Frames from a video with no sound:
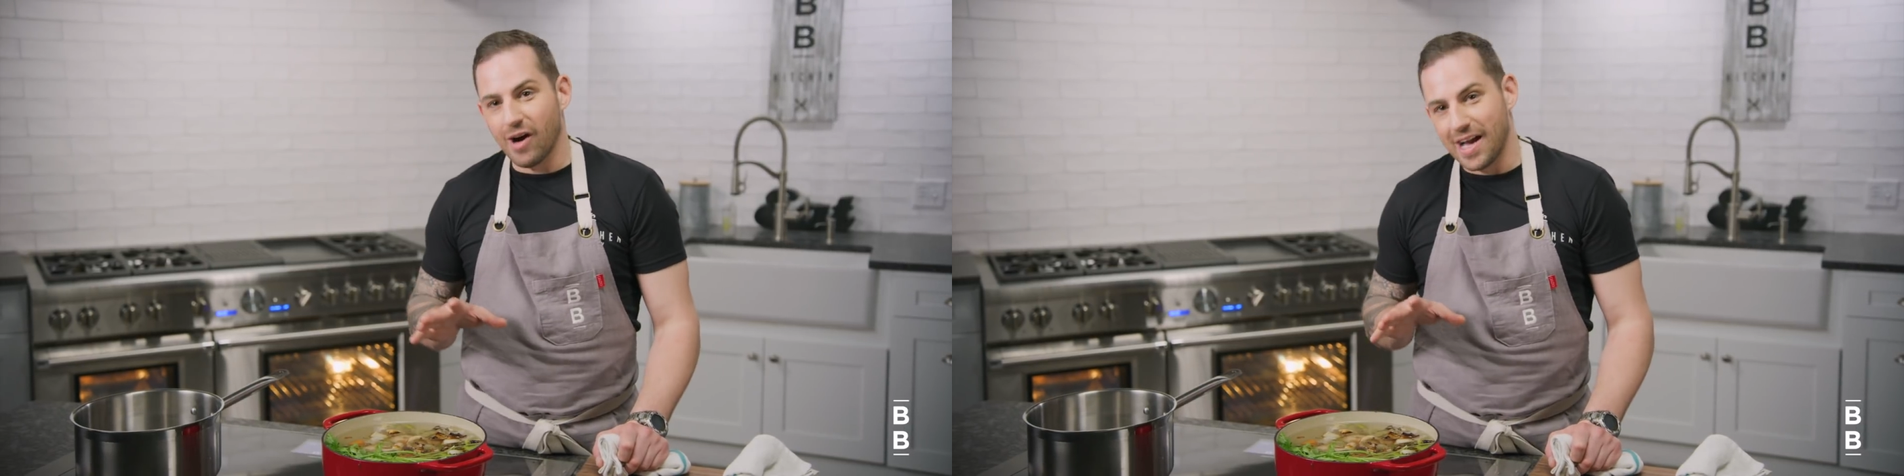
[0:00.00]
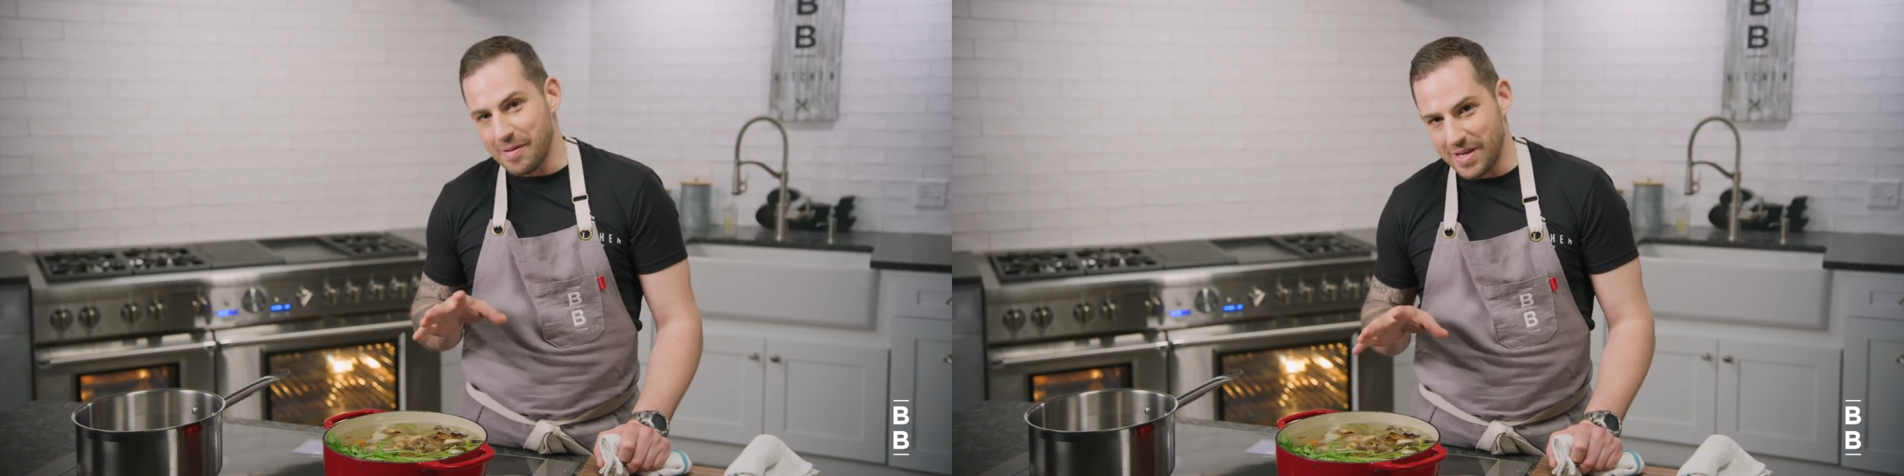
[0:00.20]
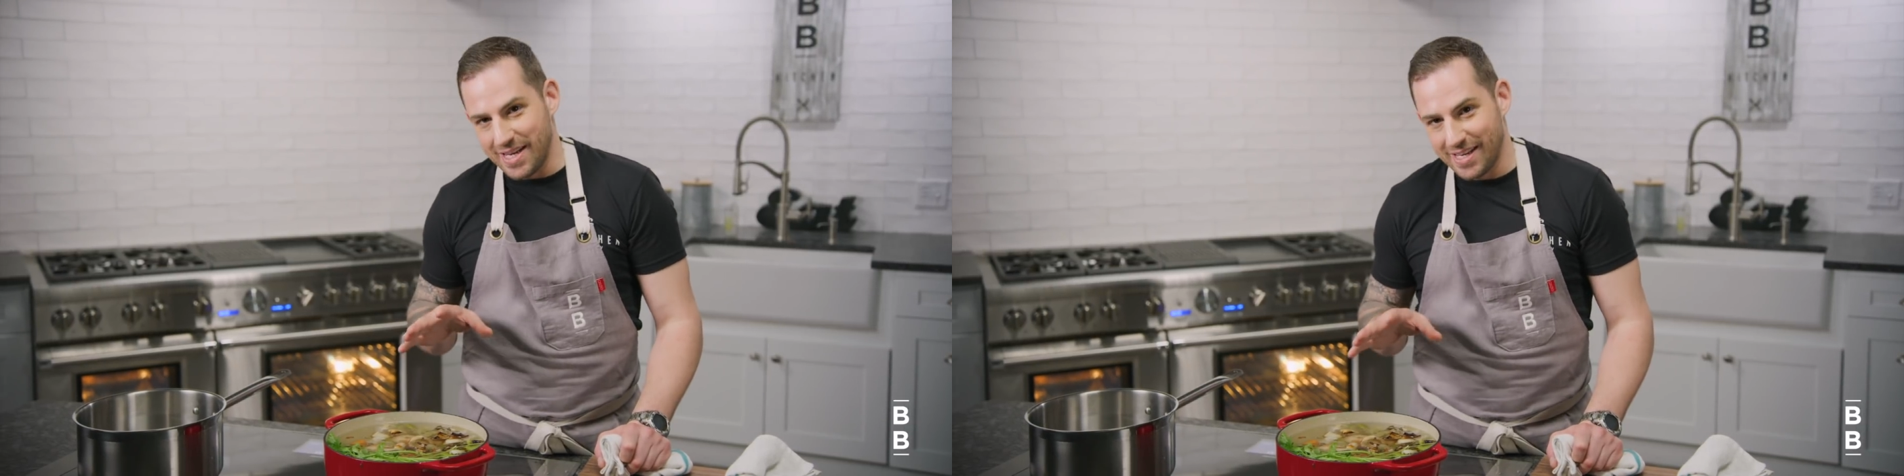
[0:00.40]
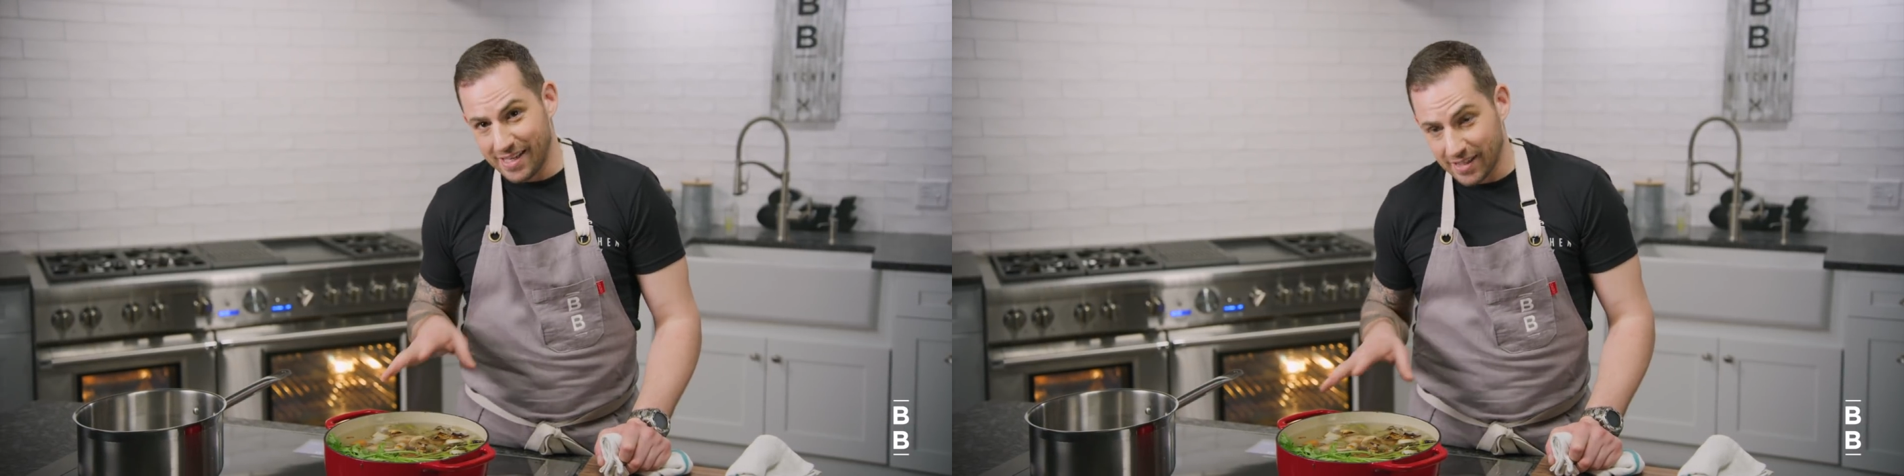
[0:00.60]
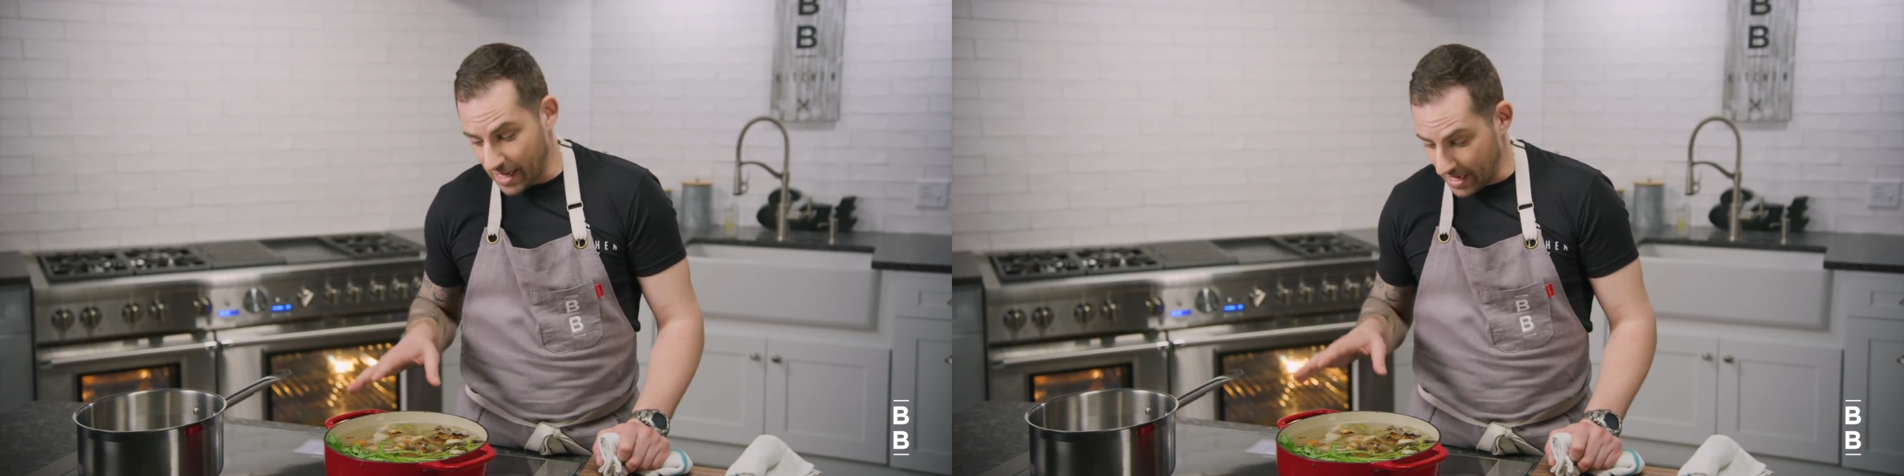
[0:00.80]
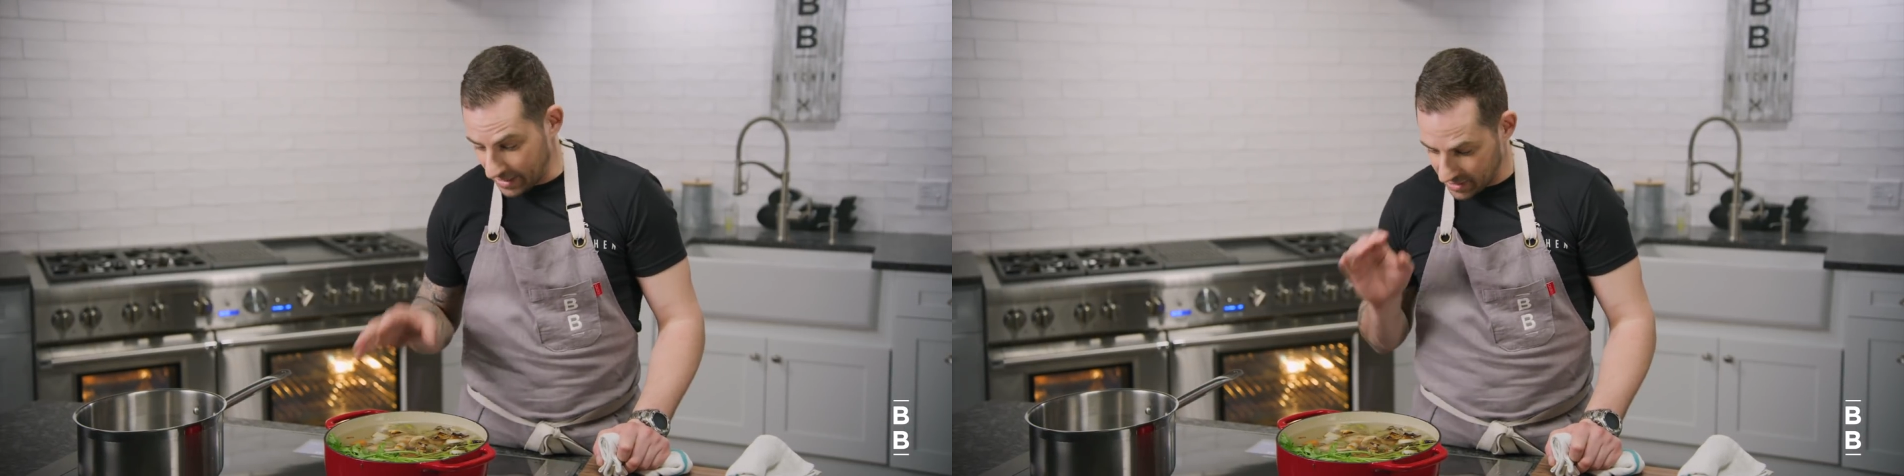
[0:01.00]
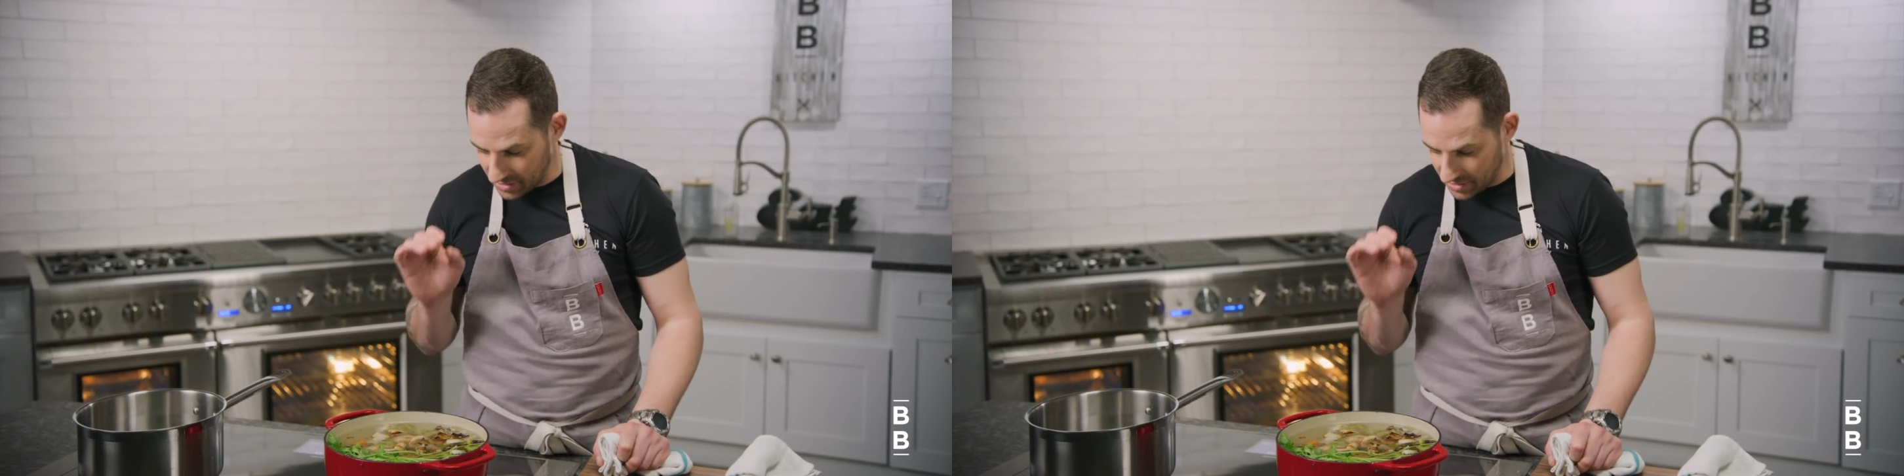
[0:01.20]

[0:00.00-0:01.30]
I mean like